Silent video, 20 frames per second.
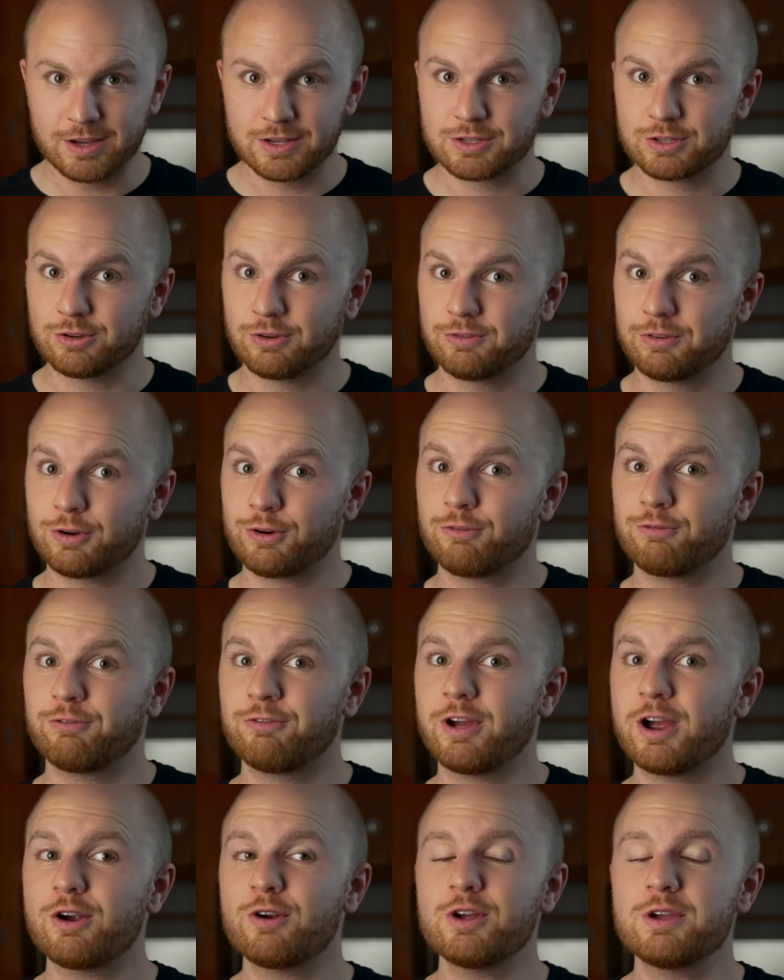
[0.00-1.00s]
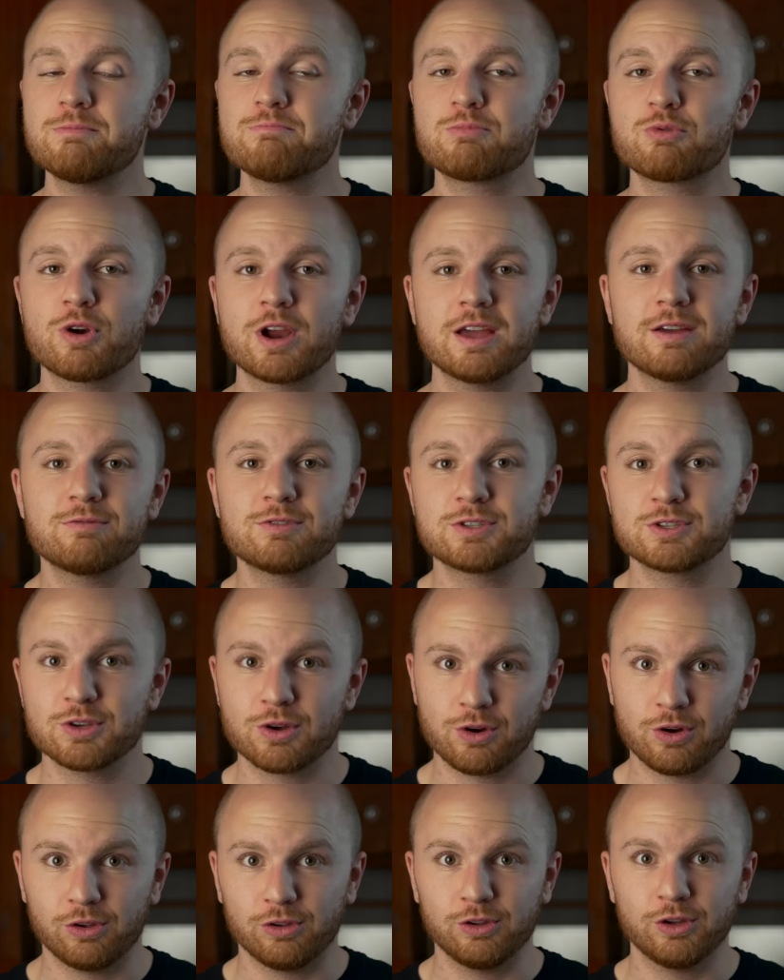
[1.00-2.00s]
So if you're a very brave
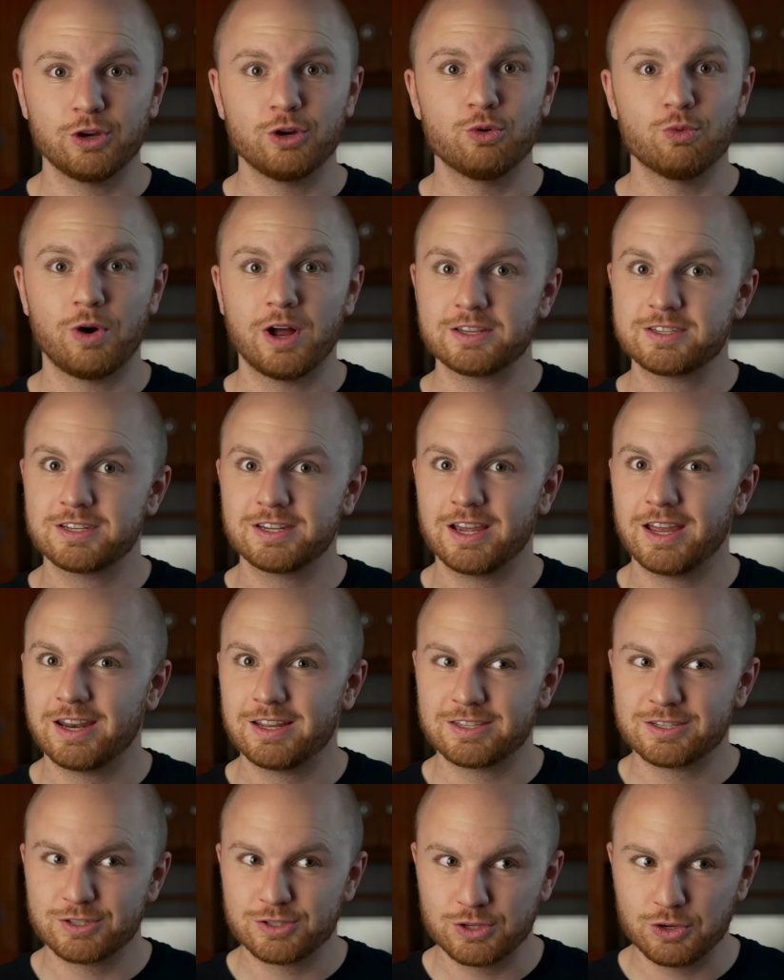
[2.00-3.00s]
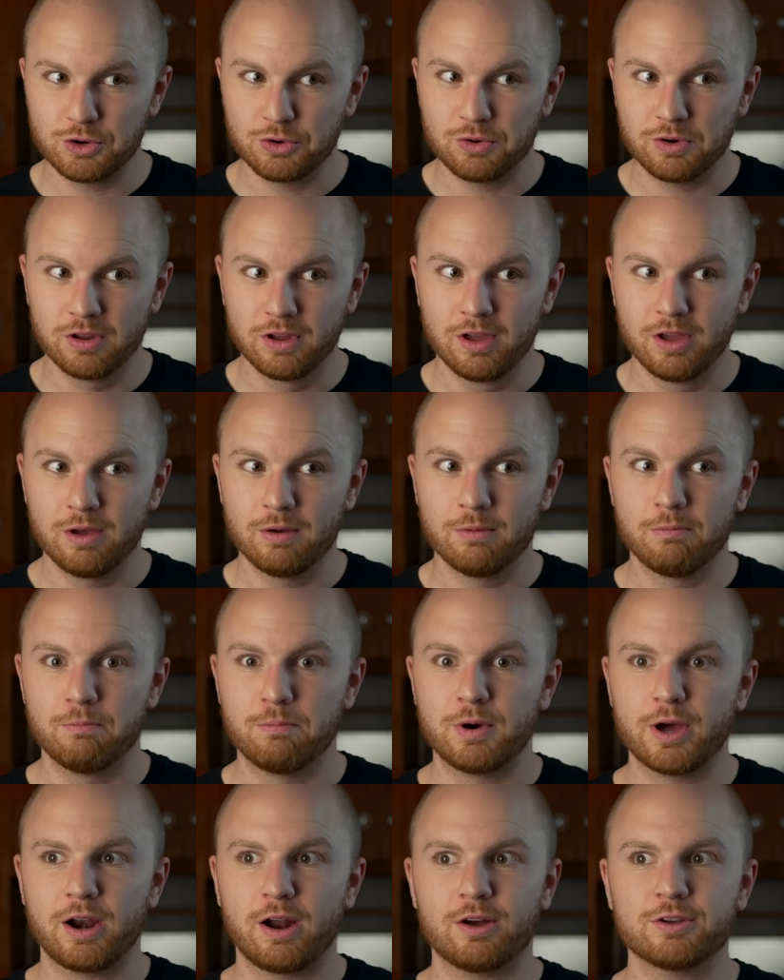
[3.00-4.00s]
soul who wants to get it soon,
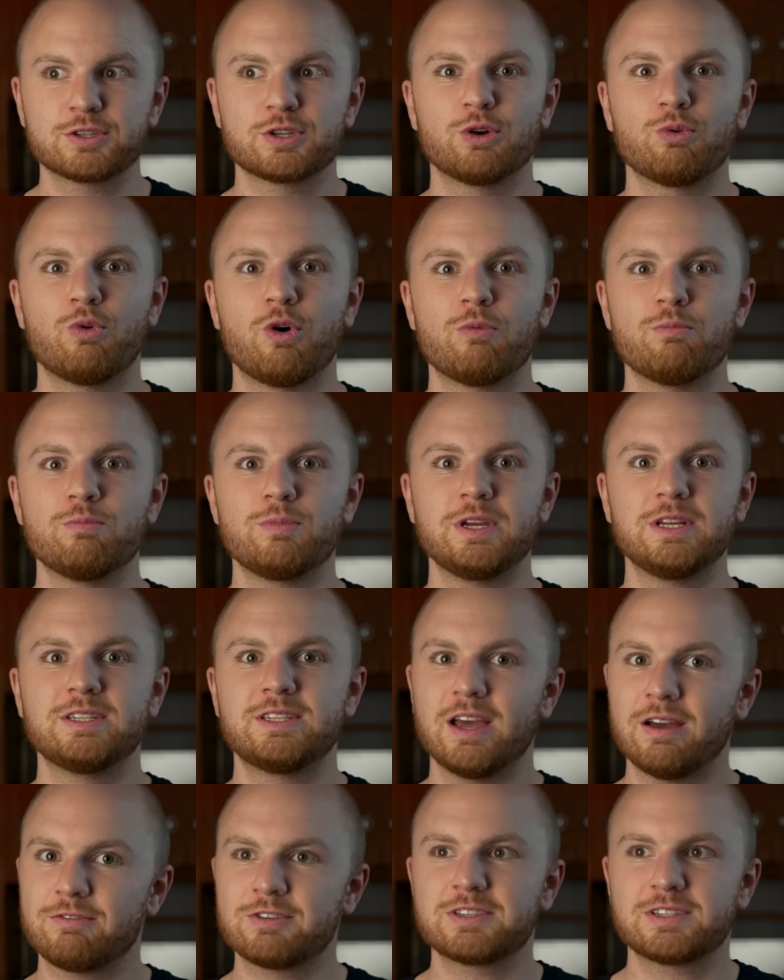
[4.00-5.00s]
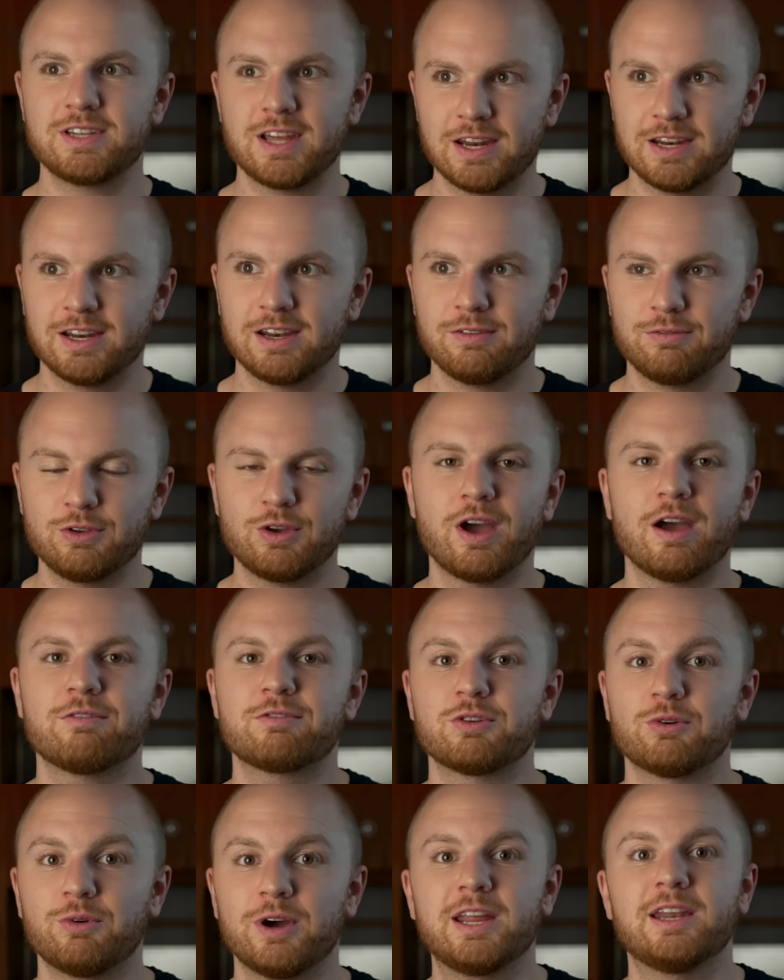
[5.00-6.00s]
but also won't be devastated if you
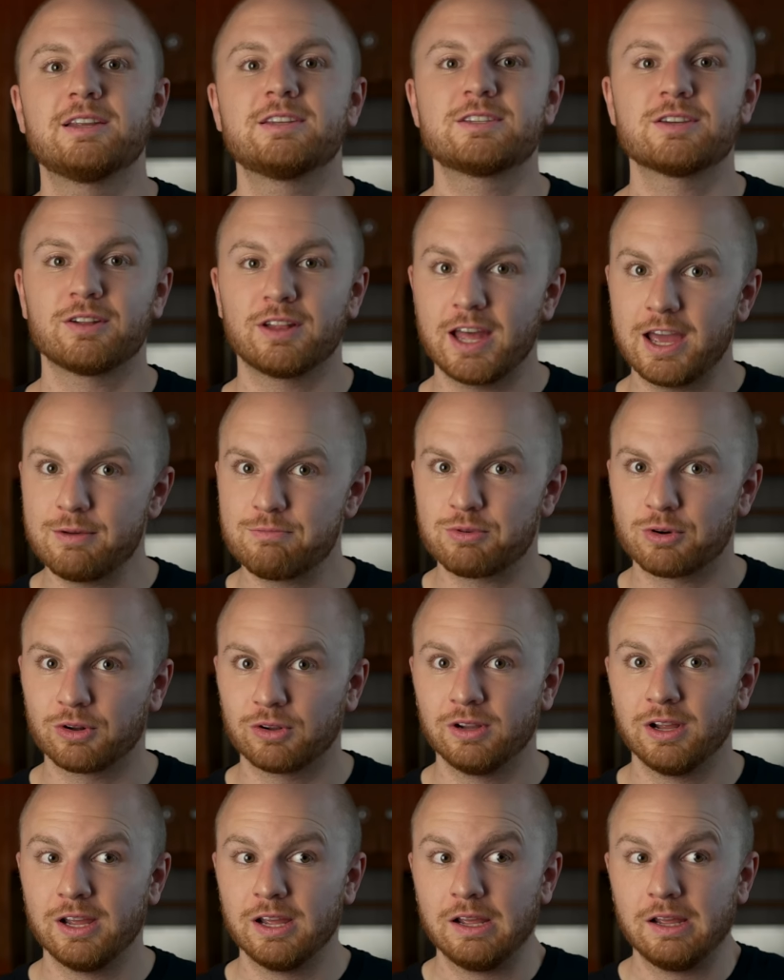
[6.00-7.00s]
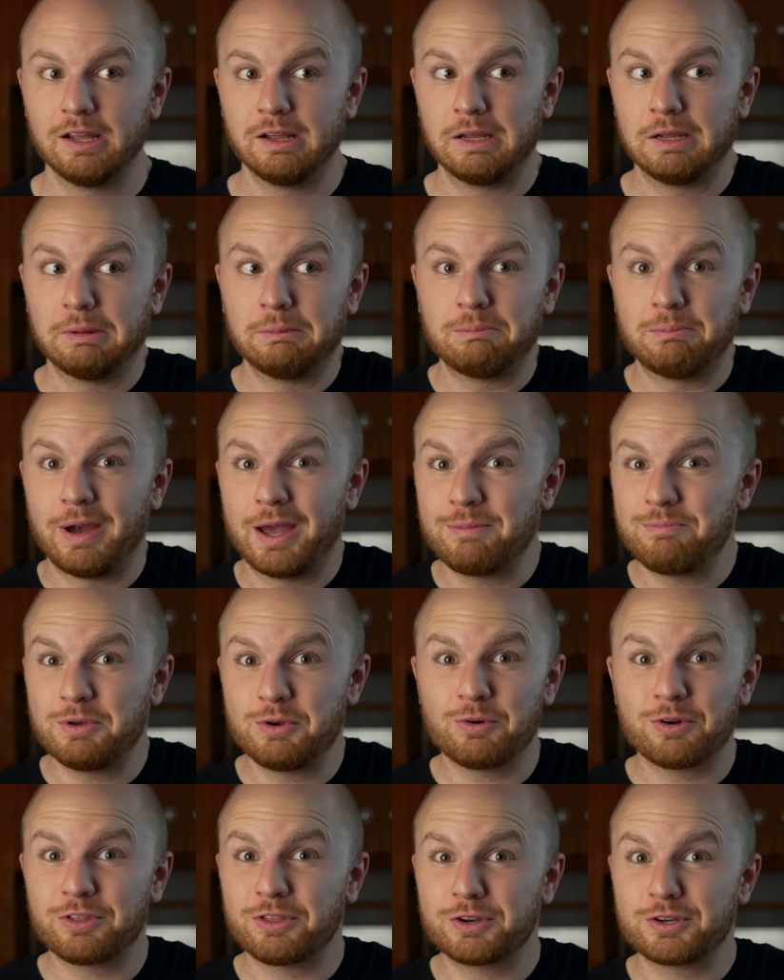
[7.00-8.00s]
have to wait until April, might
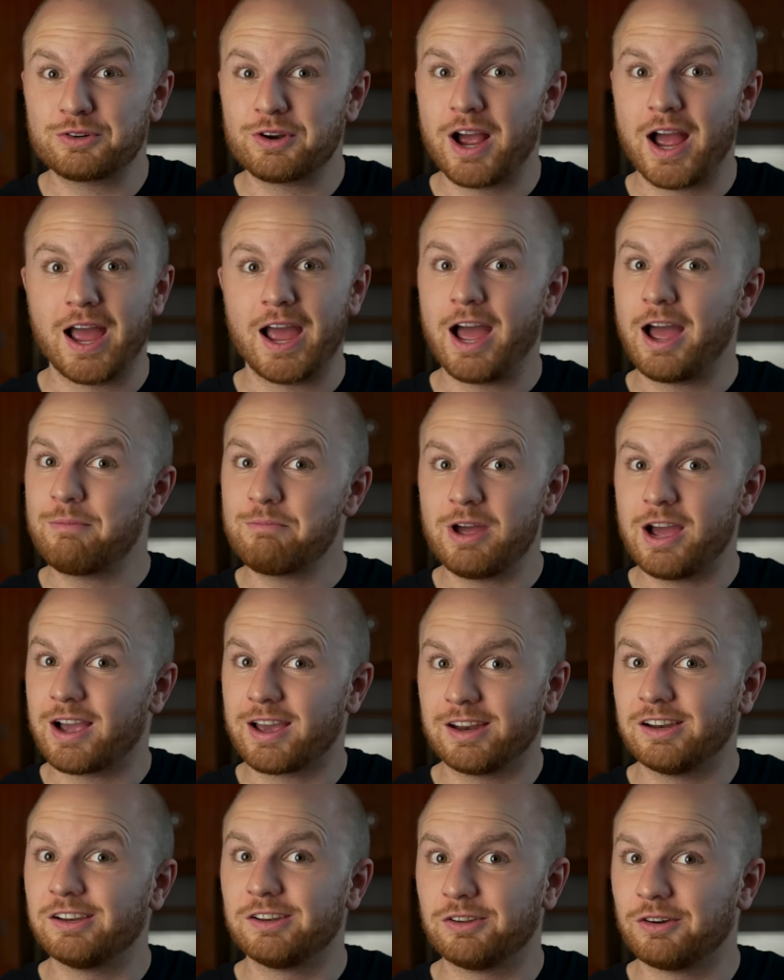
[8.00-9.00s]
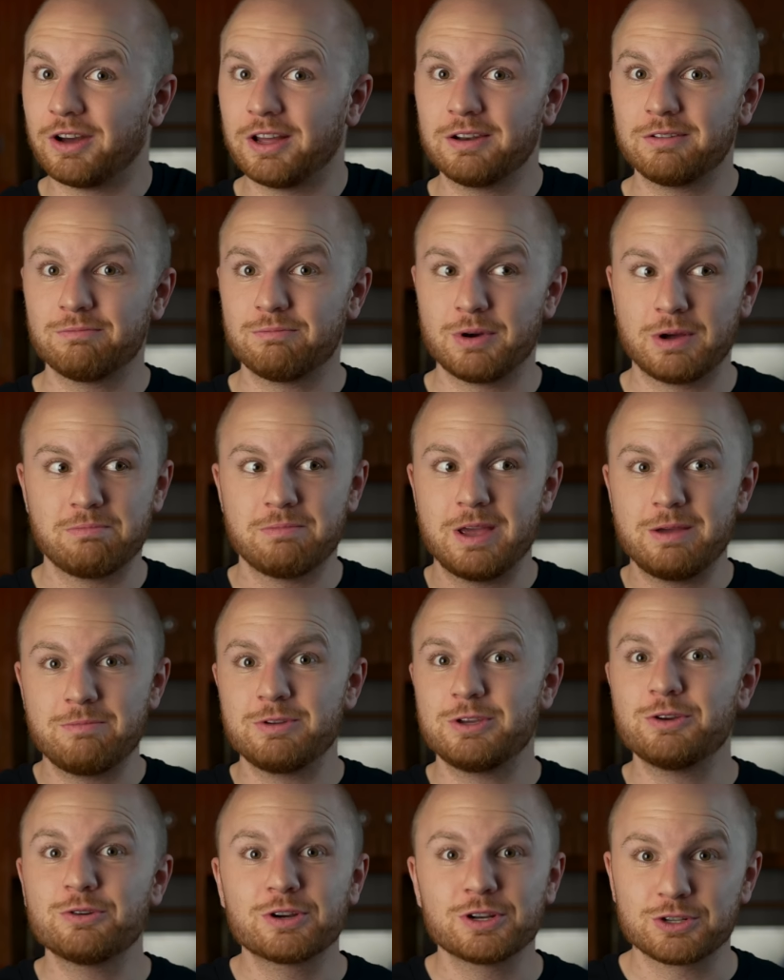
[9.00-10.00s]
be worth a try. I'm not going to do it, but
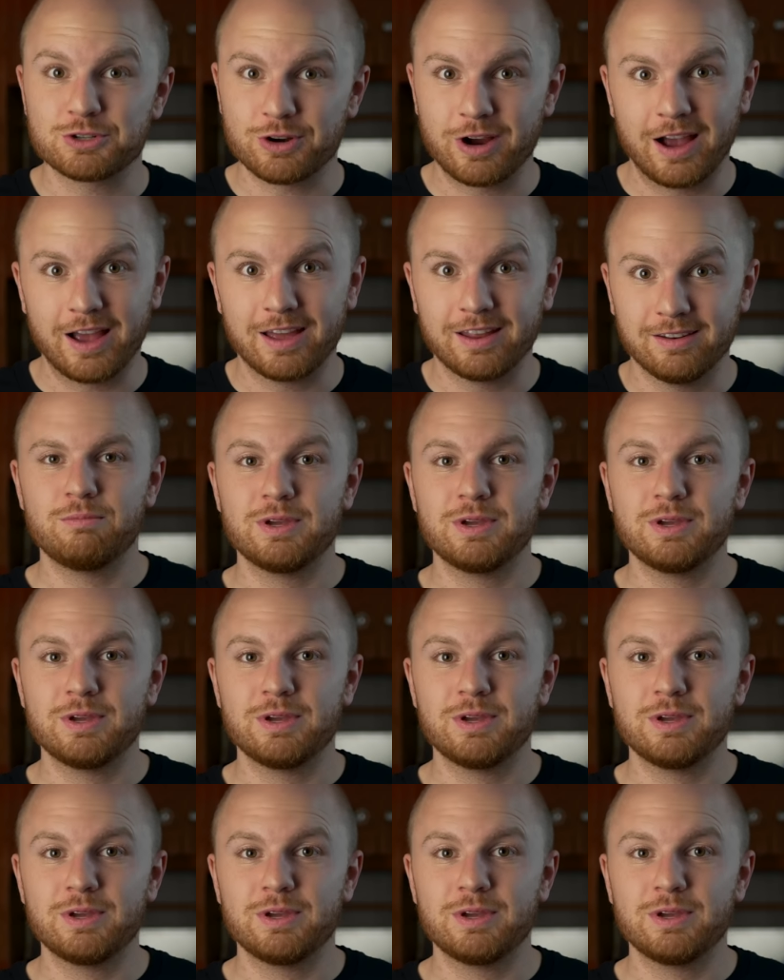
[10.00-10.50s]
maybe you can try it.